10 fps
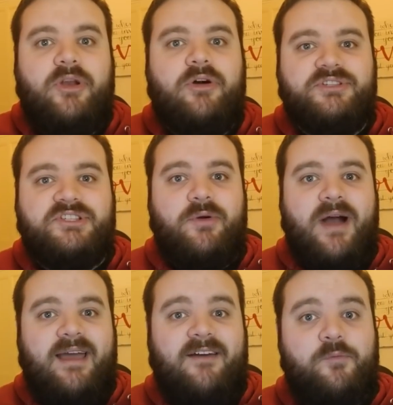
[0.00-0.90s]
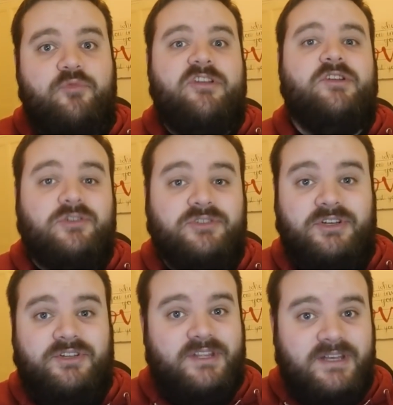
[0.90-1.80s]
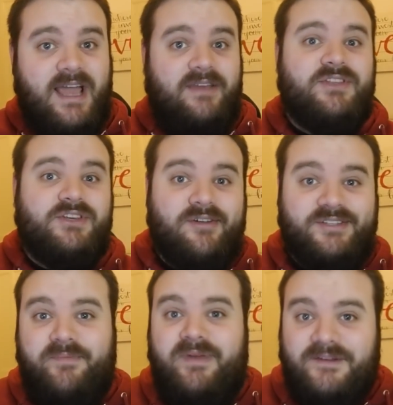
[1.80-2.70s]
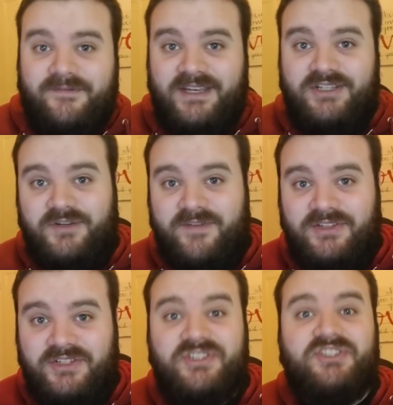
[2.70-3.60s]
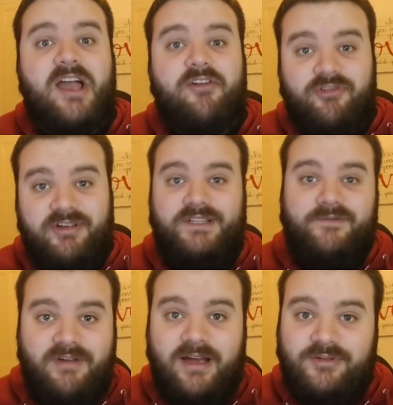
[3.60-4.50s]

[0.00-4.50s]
Oh, and also I have pre-ordered the ninth Doctor Big Finish Adventure starring Christopher